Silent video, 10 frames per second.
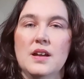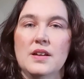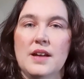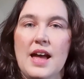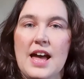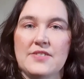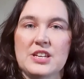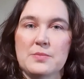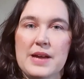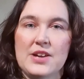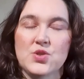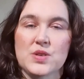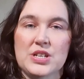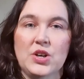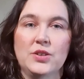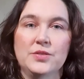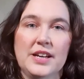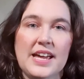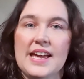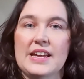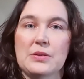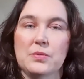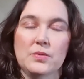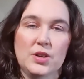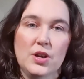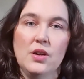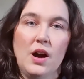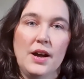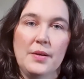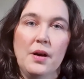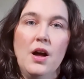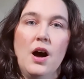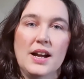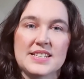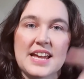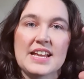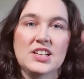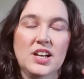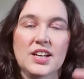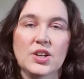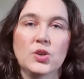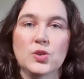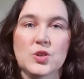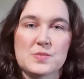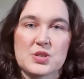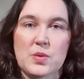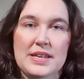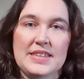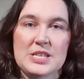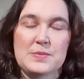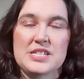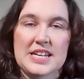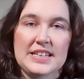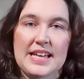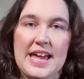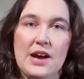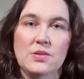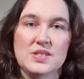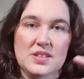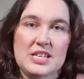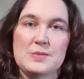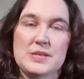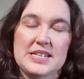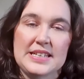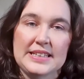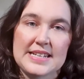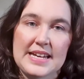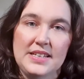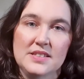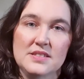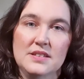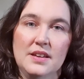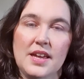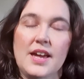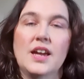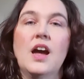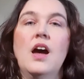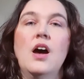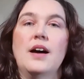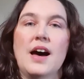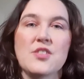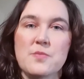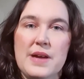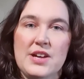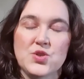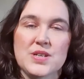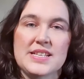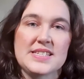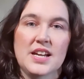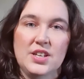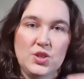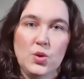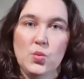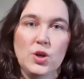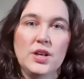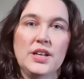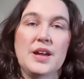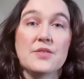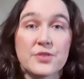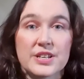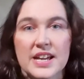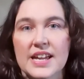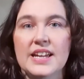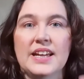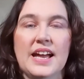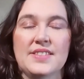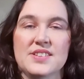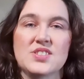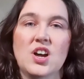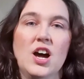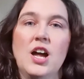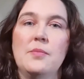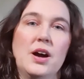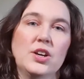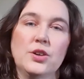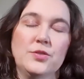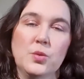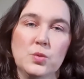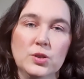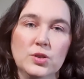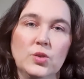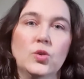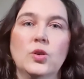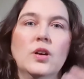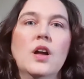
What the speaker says: having a boundary of, okay, you know, I take client calls between these particular hours on these particular days, okay? Other boundaries like, you know what, every day at this time I go for a walk, or